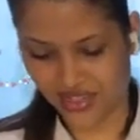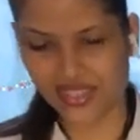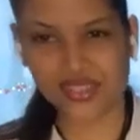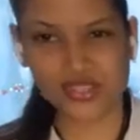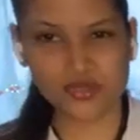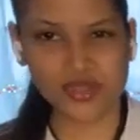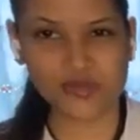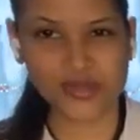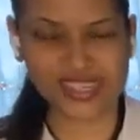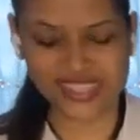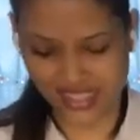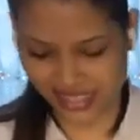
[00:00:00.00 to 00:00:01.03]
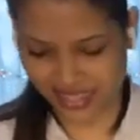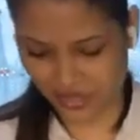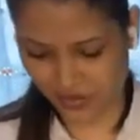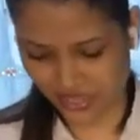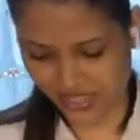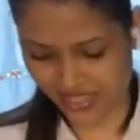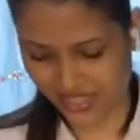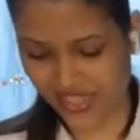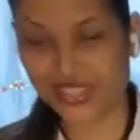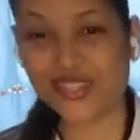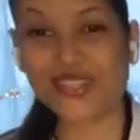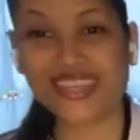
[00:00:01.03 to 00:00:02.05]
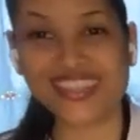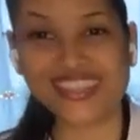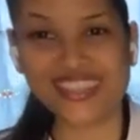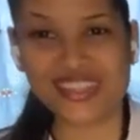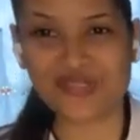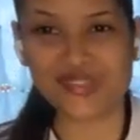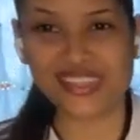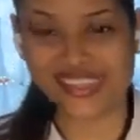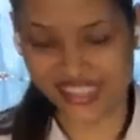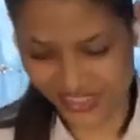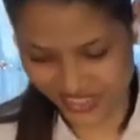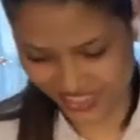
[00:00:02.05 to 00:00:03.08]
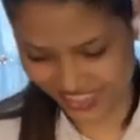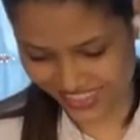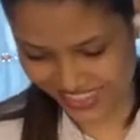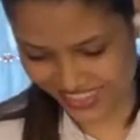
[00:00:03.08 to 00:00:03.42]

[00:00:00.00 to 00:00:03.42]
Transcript: A little bit messy, guys, but that's okay. It's gonna be delicious.